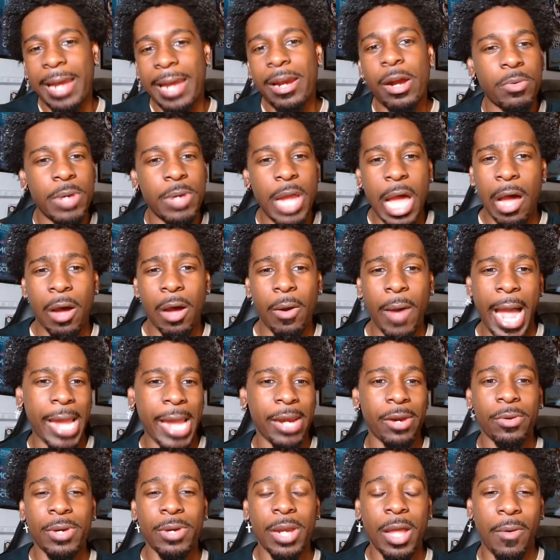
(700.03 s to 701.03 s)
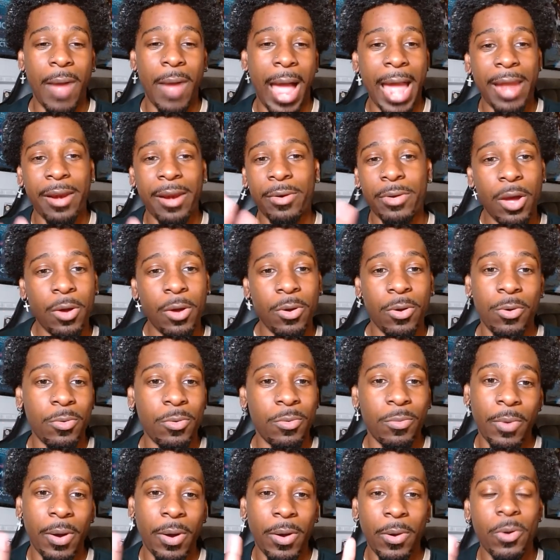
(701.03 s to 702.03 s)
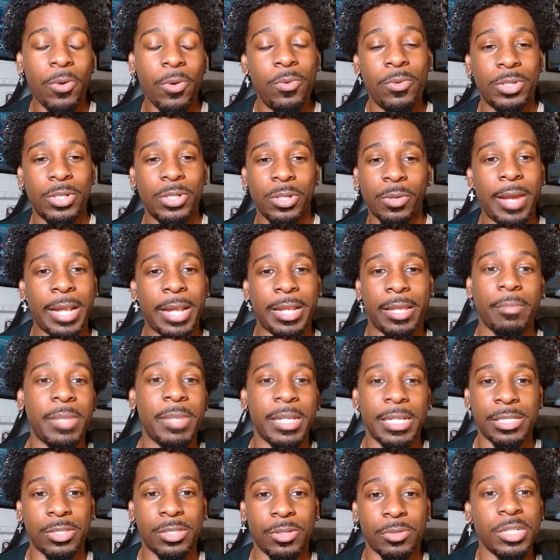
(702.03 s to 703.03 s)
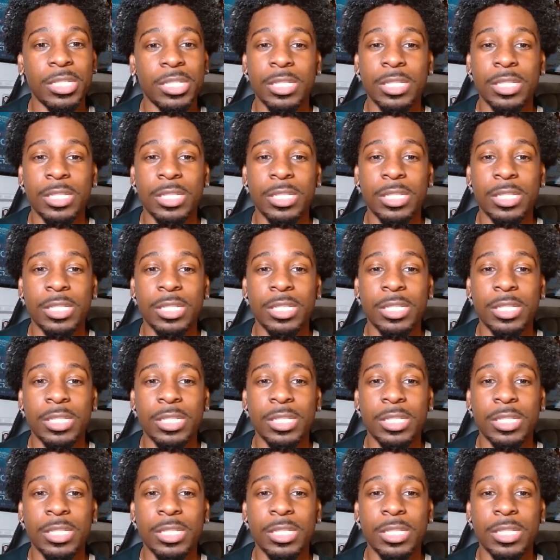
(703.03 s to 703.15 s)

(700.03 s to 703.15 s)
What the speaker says: I don't know who to recommend this to.